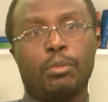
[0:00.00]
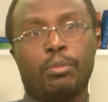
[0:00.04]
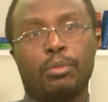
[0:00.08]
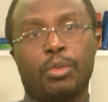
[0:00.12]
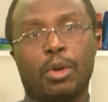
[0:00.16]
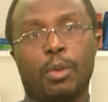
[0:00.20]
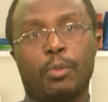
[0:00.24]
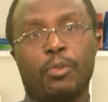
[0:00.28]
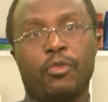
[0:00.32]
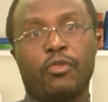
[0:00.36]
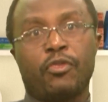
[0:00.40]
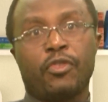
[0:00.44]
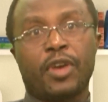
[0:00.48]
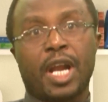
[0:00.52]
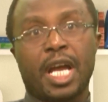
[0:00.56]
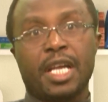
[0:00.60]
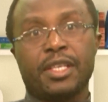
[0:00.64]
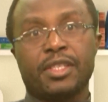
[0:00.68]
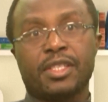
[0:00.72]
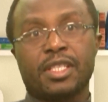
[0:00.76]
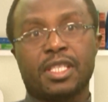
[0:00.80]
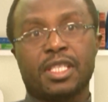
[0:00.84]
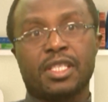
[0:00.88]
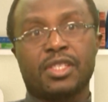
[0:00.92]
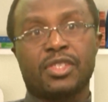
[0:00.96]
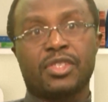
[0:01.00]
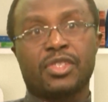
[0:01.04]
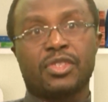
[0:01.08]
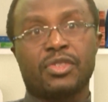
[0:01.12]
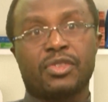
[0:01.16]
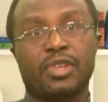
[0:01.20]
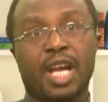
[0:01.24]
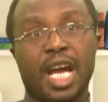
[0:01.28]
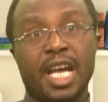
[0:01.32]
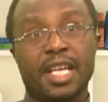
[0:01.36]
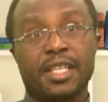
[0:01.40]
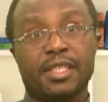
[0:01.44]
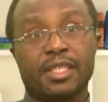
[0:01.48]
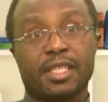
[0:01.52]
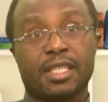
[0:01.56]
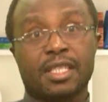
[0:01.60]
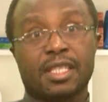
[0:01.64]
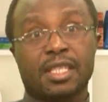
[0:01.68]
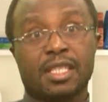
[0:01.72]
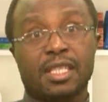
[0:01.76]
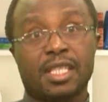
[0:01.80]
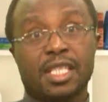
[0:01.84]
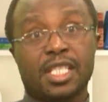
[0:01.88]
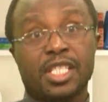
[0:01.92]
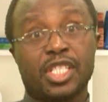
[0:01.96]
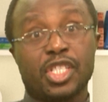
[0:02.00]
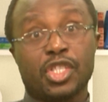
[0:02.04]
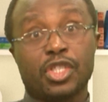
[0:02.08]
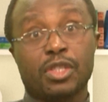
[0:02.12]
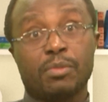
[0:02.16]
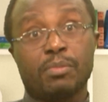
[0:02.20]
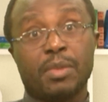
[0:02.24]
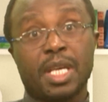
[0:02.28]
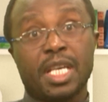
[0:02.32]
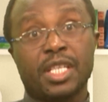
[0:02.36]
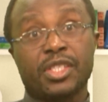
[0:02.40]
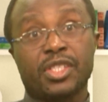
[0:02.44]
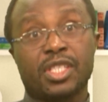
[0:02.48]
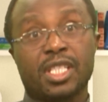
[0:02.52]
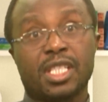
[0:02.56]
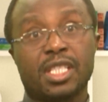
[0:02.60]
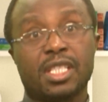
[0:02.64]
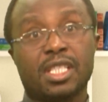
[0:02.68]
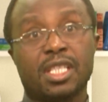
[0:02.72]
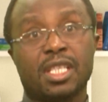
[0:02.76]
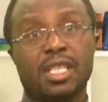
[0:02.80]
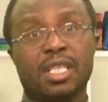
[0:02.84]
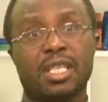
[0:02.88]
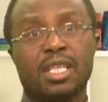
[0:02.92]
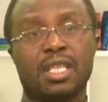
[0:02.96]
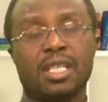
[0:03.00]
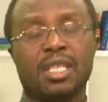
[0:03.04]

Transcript: Pope Francis writes in his message